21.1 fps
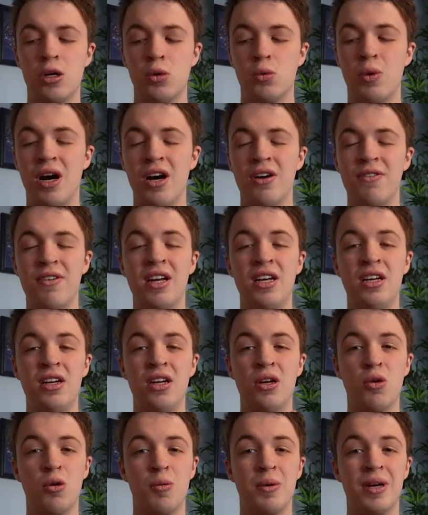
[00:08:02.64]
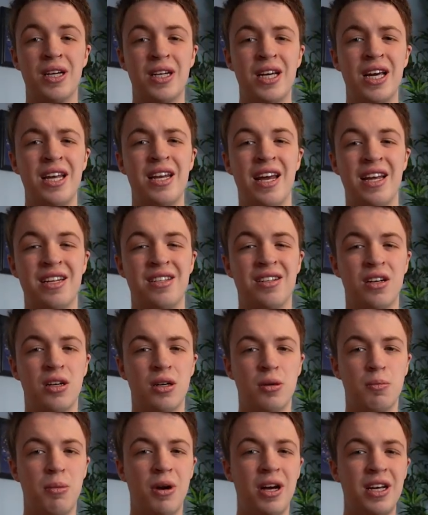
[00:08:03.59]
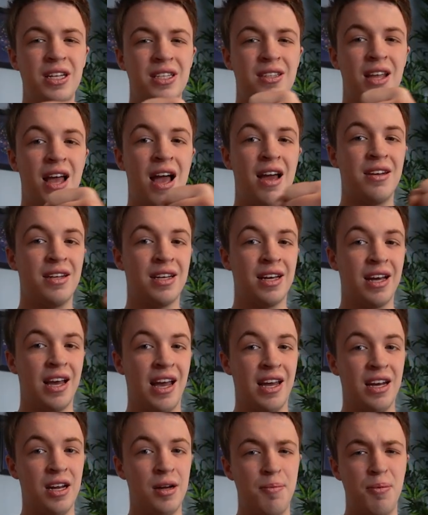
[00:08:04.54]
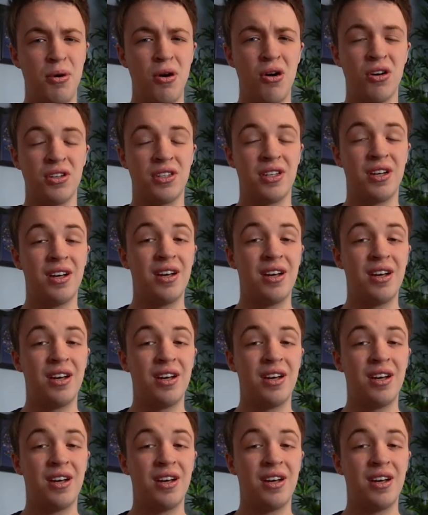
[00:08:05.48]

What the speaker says: well then you will begin it by standing in a pod